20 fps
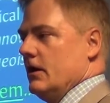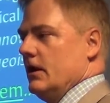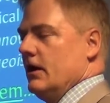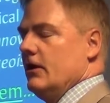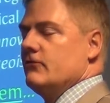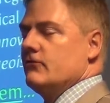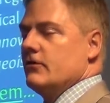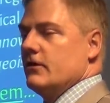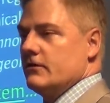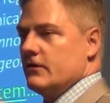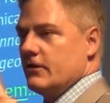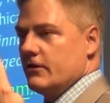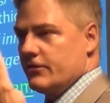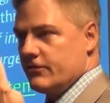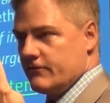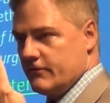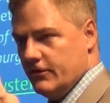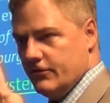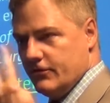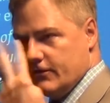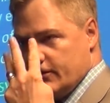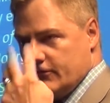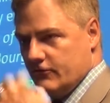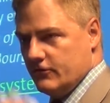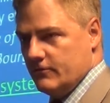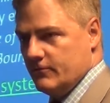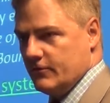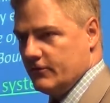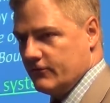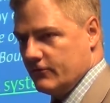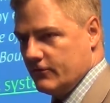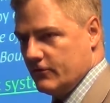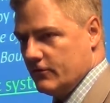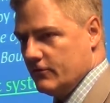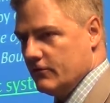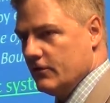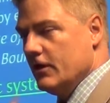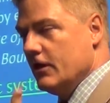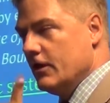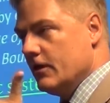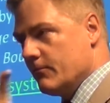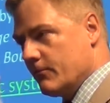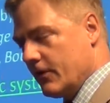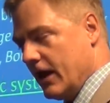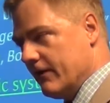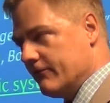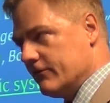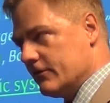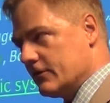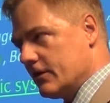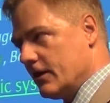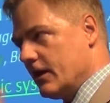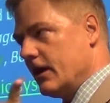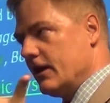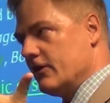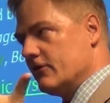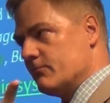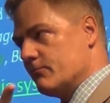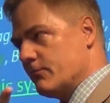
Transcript: He said there are three things you must do: privatize,